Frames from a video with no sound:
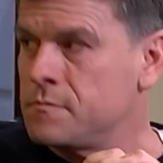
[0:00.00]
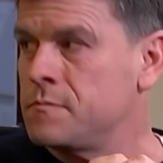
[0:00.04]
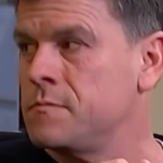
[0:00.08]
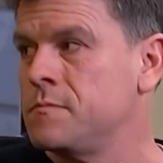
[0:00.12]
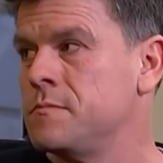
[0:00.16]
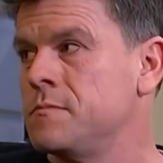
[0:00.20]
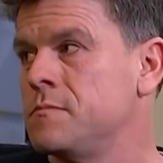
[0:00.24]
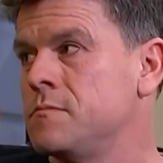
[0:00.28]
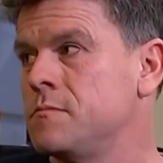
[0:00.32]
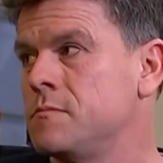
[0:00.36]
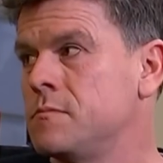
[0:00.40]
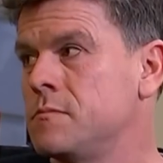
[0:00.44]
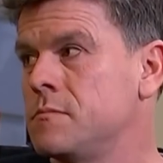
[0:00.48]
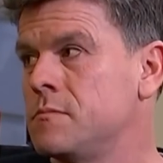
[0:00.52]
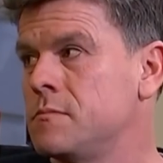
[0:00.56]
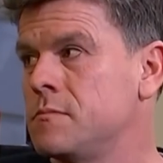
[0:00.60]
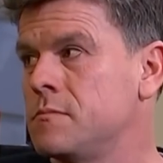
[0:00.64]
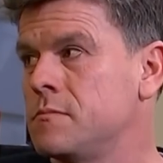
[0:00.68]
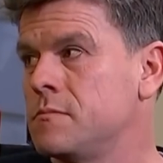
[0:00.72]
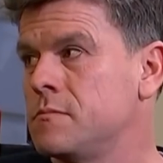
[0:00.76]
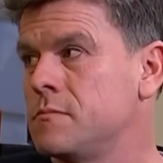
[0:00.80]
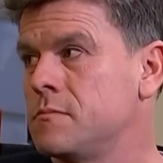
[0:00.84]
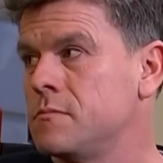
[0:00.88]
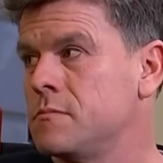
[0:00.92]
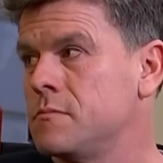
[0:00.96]

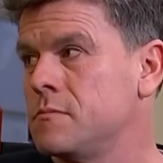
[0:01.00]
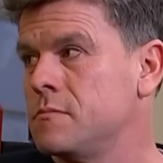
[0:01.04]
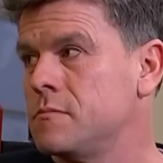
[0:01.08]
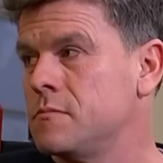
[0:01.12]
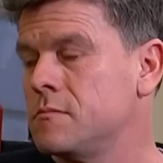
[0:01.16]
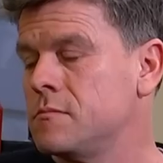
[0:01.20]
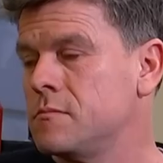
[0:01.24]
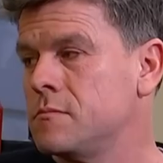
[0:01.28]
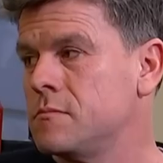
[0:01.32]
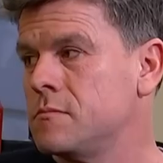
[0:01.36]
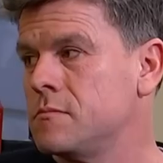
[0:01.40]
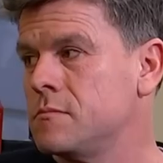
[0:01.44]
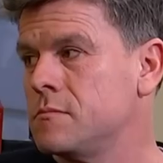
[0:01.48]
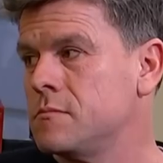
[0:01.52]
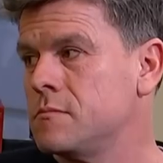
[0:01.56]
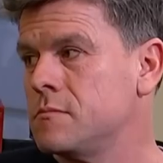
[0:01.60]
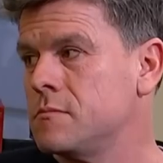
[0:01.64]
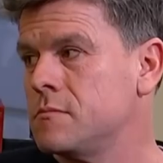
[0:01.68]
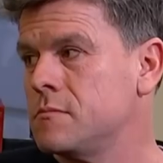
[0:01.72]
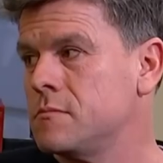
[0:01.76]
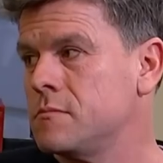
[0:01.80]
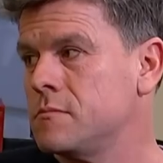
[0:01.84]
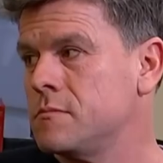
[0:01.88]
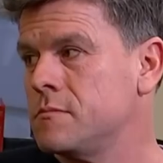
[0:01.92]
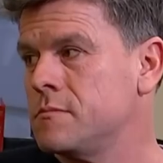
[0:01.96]

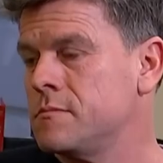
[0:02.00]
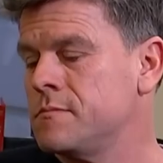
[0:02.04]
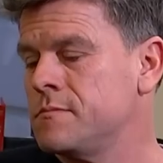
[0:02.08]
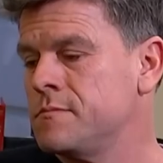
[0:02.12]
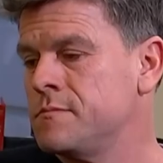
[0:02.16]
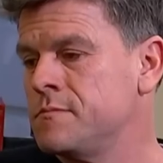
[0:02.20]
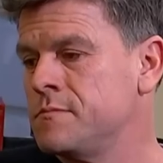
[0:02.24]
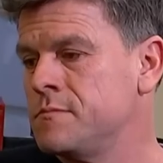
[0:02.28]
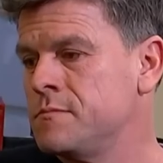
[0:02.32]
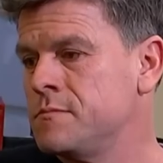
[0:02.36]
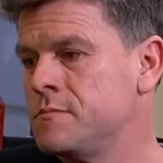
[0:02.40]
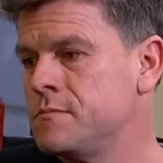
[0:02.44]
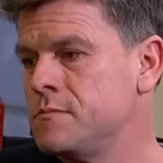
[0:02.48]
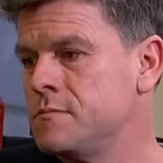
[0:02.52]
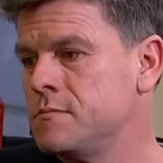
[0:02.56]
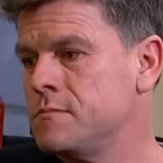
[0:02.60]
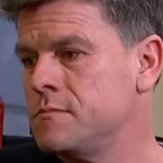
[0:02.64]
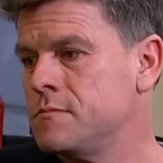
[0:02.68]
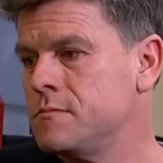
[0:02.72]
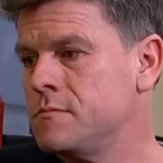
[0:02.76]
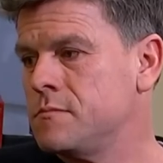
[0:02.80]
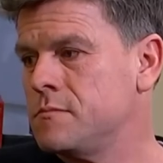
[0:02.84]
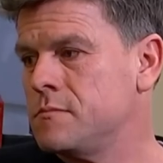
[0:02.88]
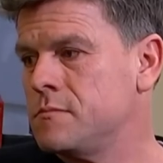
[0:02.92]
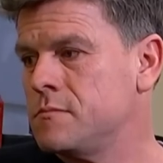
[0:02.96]

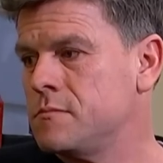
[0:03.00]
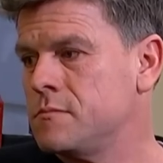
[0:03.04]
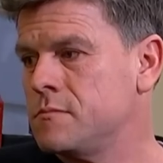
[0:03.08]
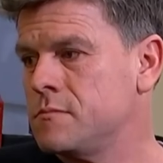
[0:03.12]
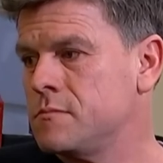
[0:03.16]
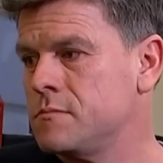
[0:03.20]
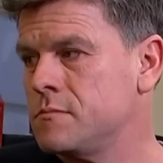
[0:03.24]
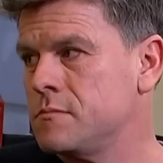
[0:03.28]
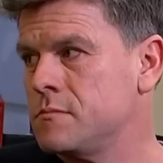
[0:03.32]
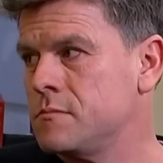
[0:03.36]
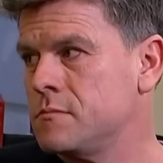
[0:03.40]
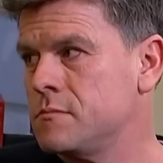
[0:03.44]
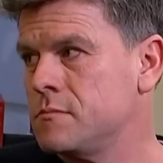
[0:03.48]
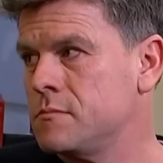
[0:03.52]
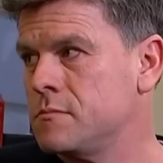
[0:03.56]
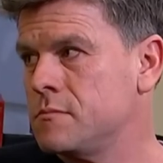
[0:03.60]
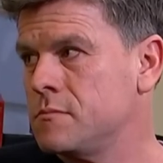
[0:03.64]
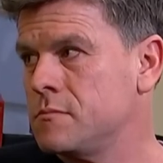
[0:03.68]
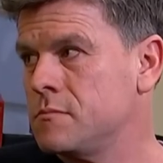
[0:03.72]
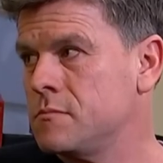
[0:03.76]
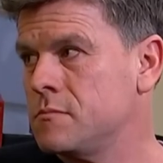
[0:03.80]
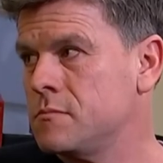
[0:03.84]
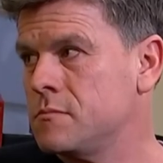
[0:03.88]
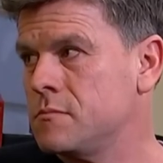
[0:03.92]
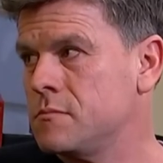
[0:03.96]

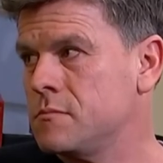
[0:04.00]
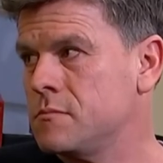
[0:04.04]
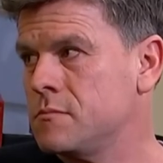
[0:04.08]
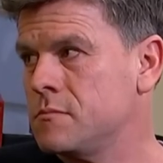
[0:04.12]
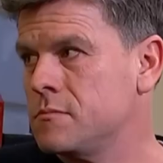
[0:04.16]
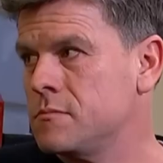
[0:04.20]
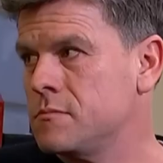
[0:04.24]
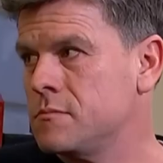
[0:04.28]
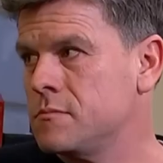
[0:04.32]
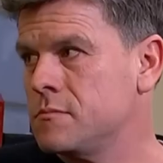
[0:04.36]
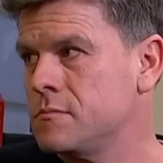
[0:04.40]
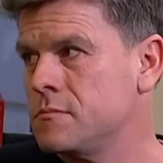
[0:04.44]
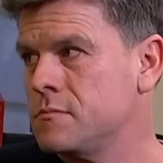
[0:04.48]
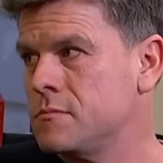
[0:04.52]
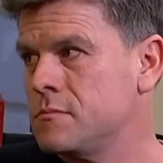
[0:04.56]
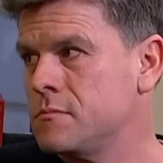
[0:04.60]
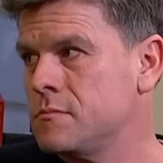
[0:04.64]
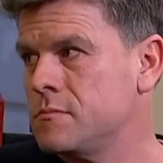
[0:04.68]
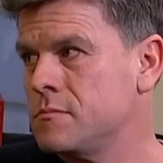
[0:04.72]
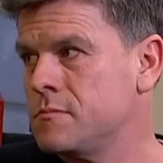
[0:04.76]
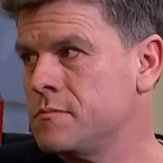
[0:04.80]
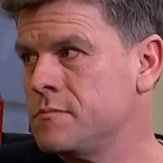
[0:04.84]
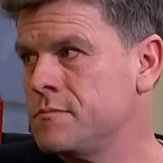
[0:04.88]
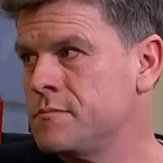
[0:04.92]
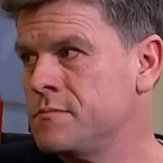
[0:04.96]

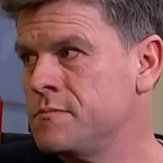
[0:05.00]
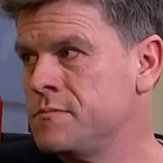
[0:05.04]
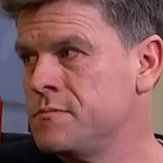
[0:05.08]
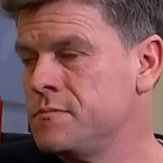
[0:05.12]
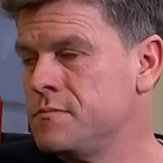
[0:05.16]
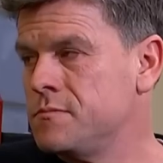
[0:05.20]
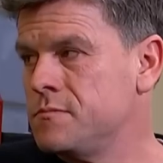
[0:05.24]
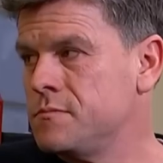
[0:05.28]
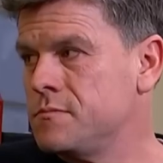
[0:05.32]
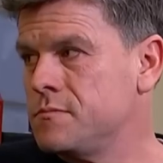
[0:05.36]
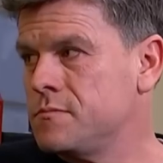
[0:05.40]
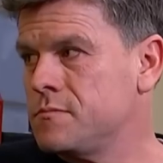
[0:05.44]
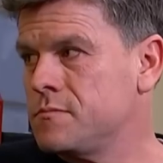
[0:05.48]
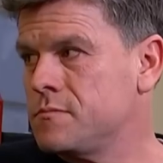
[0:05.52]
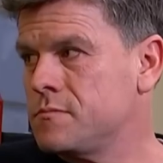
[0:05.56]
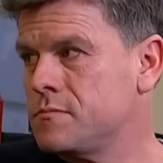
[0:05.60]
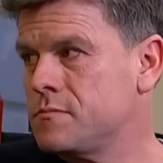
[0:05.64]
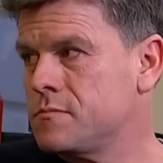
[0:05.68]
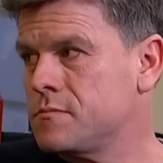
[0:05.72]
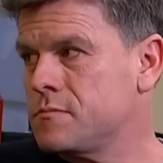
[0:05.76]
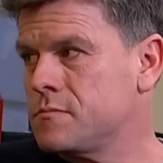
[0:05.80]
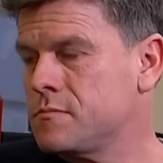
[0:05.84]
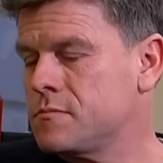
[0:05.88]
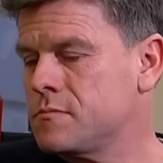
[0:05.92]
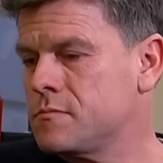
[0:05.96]

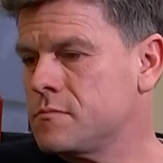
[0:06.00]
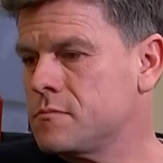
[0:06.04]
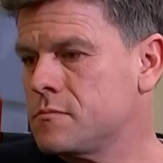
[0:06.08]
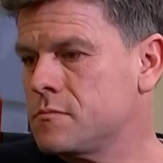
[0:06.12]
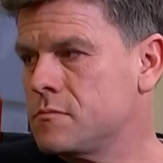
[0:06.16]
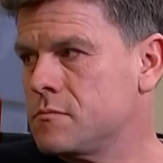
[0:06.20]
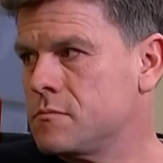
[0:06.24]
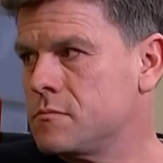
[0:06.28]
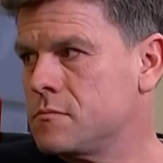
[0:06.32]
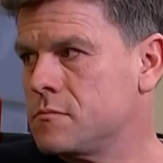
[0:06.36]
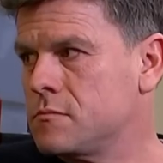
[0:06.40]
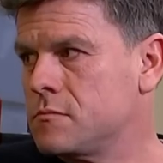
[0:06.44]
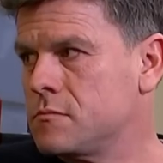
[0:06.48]
(silent)